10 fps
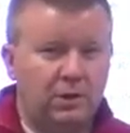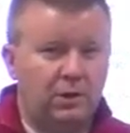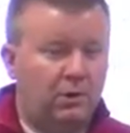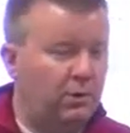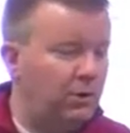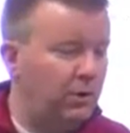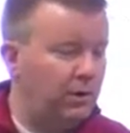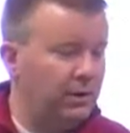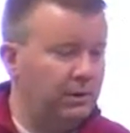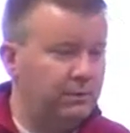
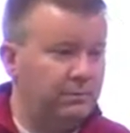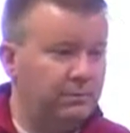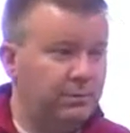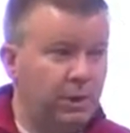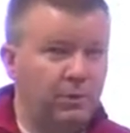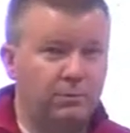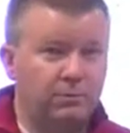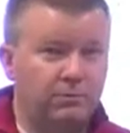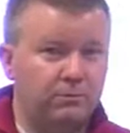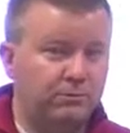or, you know,
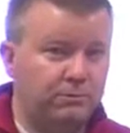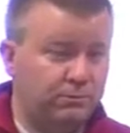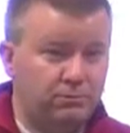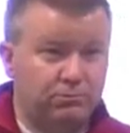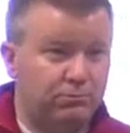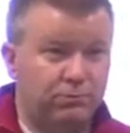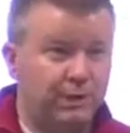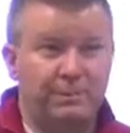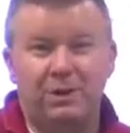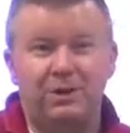
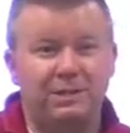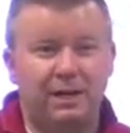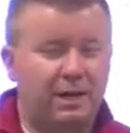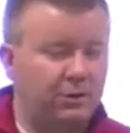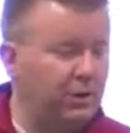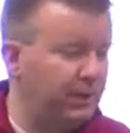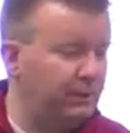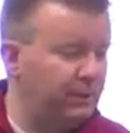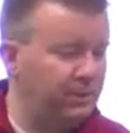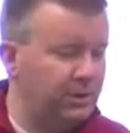preliminary design, or not
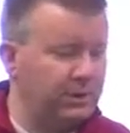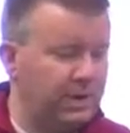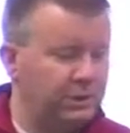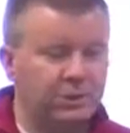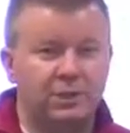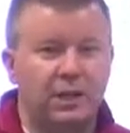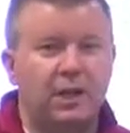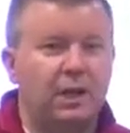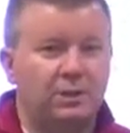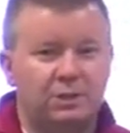even preliminary design,
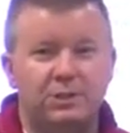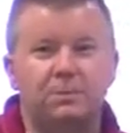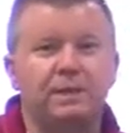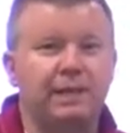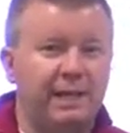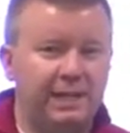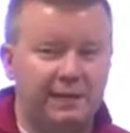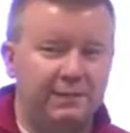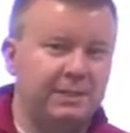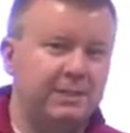just the beginning
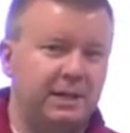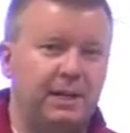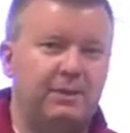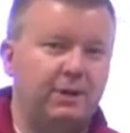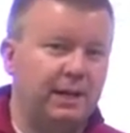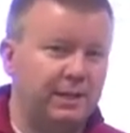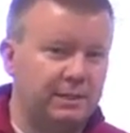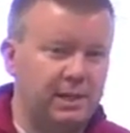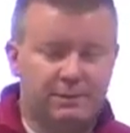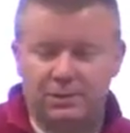of the design, right?
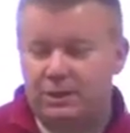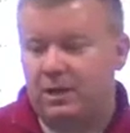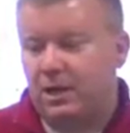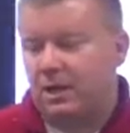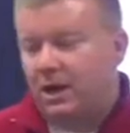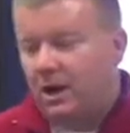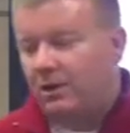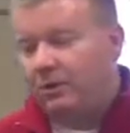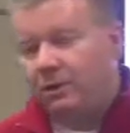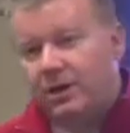Conception
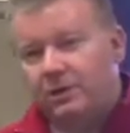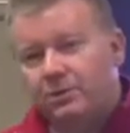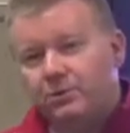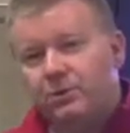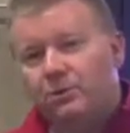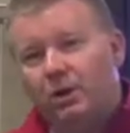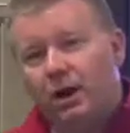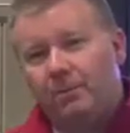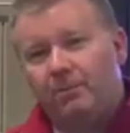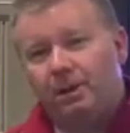all the way through
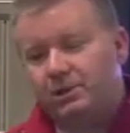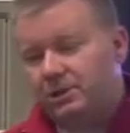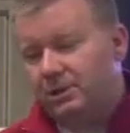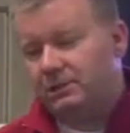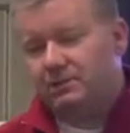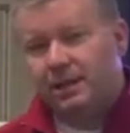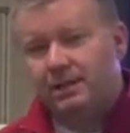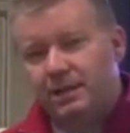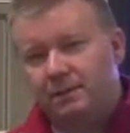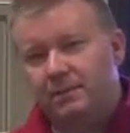operations,
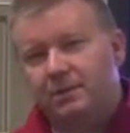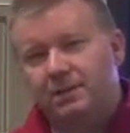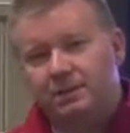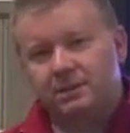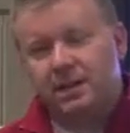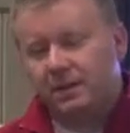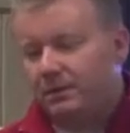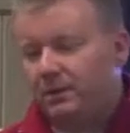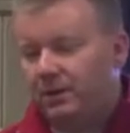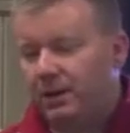maintainability,
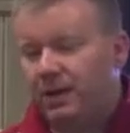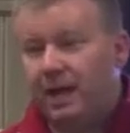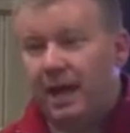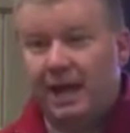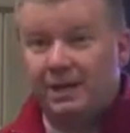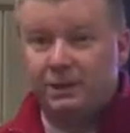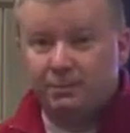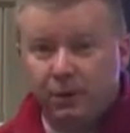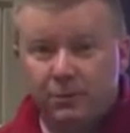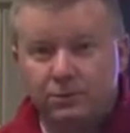sustainability, and
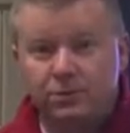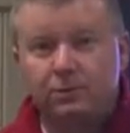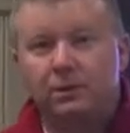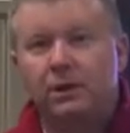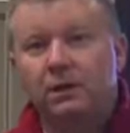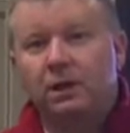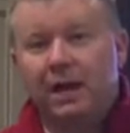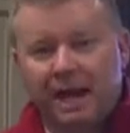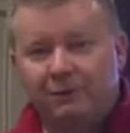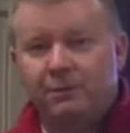disposal
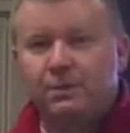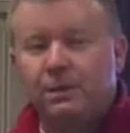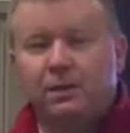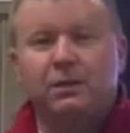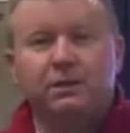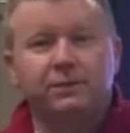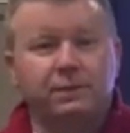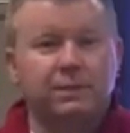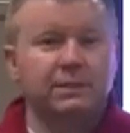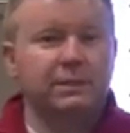have to be thought of
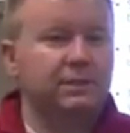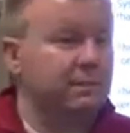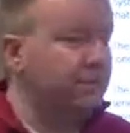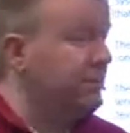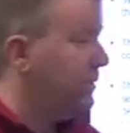in these systems,